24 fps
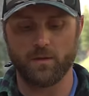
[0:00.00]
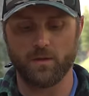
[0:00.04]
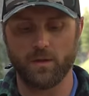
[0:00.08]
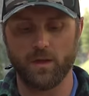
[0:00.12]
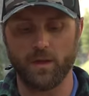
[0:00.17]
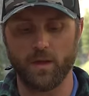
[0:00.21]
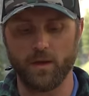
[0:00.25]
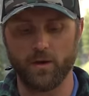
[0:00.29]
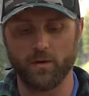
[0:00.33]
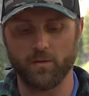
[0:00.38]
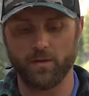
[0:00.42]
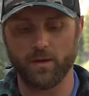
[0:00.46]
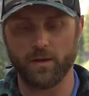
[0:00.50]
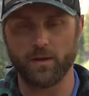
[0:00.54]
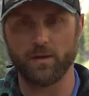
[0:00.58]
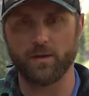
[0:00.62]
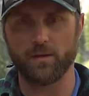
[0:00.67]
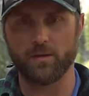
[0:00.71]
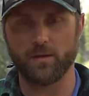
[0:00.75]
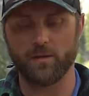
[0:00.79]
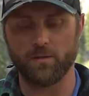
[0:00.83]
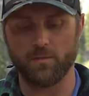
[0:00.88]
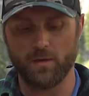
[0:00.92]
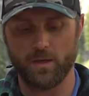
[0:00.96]
you know,
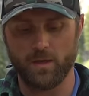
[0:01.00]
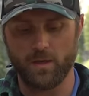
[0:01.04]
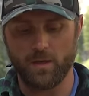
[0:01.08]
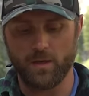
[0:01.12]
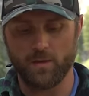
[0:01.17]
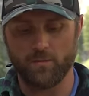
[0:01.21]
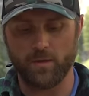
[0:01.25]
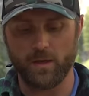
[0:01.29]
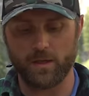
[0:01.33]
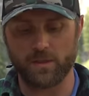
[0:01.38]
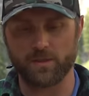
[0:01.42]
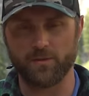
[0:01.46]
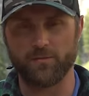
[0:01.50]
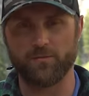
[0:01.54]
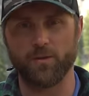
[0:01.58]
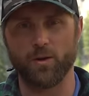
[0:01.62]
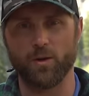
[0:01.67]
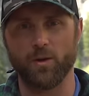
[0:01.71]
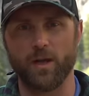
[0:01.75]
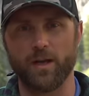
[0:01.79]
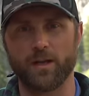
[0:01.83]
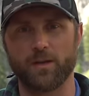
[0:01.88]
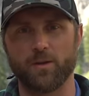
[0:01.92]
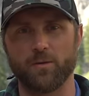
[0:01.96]
it makes you
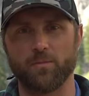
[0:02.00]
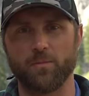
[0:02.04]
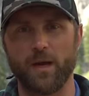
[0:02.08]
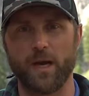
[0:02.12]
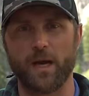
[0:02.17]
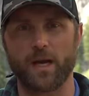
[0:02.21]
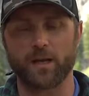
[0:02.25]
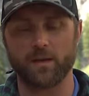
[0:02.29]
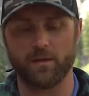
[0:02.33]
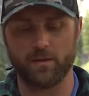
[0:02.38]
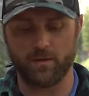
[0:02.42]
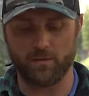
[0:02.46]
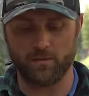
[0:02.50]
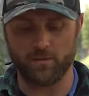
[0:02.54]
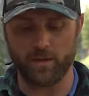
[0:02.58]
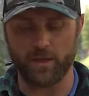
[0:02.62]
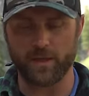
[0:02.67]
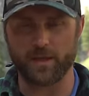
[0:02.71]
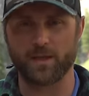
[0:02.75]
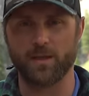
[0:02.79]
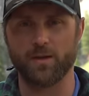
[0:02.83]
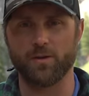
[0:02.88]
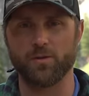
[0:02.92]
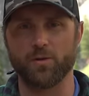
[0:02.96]
feel like you're back in
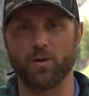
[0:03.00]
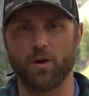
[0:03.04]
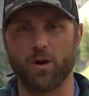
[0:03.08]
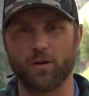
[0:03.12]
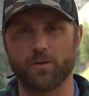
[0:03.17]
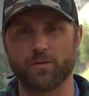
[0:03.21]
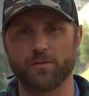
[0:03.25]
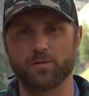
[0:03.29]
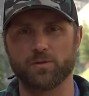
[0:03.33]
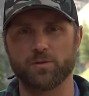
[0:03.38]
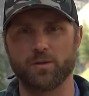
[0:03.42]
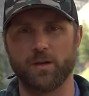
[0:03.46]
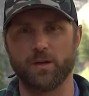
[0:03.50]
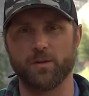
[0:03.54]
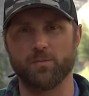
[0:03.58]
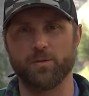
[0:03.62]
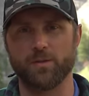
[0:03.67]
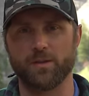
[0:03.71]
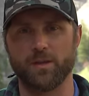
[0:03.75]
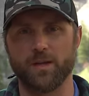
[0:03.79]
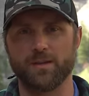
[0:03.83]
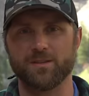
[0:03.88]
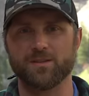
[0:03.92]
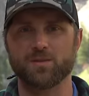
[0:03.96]
like kindergarten trying to
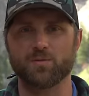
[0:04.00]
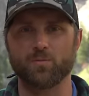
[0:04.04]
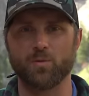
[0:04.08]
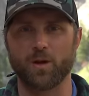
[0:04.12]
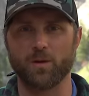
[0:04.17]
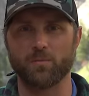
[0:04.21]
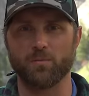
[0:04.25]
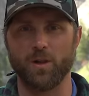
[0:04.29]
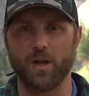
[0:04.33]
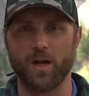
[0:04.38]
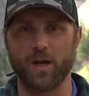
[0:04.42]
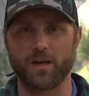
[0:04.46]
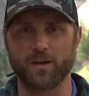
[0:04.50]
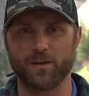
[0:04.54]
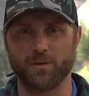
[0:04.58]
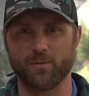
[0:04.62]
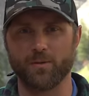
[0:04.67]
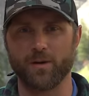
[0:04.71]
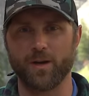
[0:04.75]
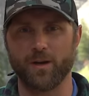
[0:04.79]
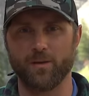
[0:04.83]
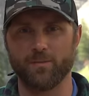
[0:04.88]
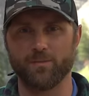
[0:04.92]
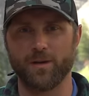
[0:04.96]
put that square block in a
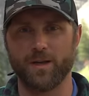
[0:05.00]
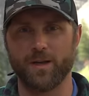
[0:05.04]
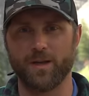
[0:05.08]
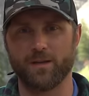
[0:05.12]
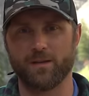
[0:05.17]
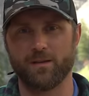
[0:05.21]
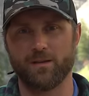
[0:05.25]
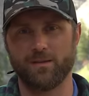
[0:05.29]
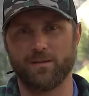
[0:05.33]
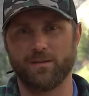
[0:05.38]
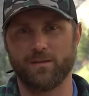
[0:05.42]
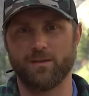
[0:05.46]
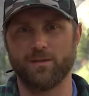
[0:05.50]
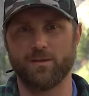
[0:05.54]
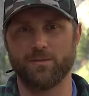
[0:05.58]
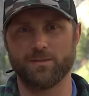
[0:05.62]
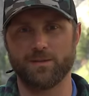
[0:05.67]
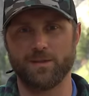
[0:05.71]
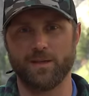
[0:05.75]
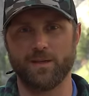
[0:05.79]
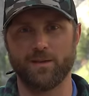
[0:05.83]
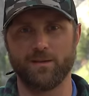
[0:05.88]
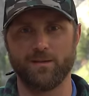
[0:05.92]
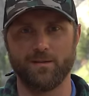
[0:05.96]
round peg. You know what I'm
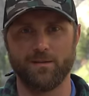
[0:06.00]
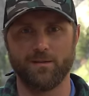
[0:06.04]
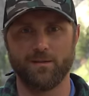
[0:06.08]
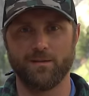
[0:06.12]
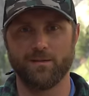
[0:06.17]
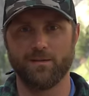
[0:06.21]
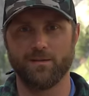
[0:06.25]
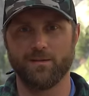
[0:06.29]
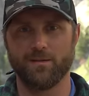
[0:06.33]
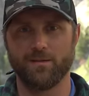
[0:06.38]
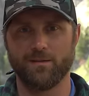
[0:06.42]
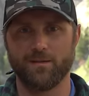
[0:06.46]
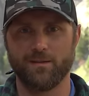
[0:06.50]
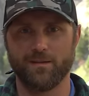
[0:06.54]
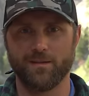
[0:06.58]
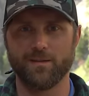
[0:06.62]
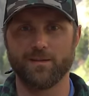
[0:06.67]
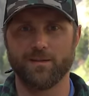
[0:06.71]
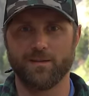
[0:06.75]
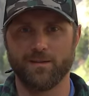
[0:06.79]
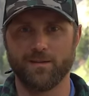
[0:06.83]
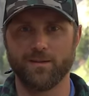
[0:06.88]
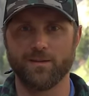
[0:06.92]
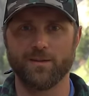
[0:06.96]
saying?
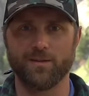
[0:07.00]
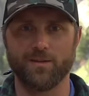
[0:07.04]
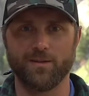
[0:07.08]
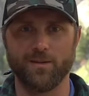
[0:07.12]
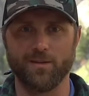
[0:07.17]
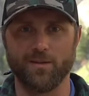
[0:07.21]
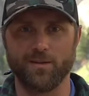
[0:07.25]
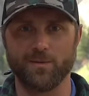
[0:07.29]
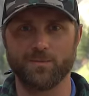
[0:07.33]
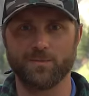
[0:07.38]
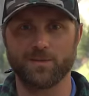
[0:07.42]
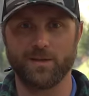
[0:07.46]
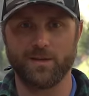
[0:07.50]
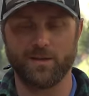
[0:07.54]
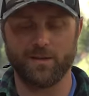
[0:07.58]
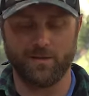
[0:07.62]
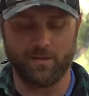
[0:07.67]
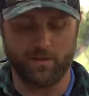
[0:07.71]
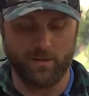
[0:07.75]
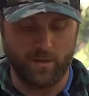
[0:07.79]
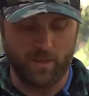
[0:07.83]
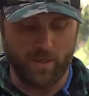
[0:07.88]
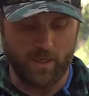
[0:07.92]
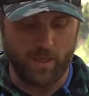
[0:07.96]
You know what I'm saying.
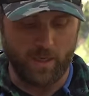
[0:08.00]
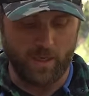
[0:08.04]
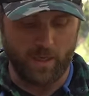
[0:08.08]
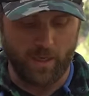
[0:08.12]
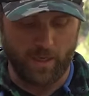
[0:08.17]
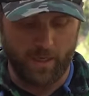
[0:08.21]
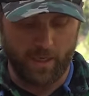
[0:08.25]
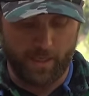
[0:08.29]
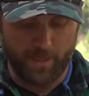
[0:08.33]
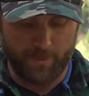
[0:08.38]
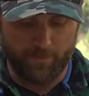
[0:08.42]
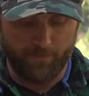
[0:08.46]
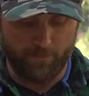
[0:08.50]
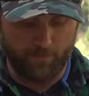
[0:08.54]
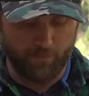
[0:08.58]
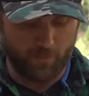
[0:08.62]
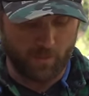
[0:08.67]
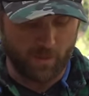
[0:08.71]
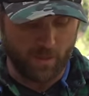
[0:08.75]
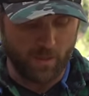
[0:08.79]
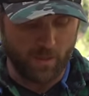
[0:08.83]
Um,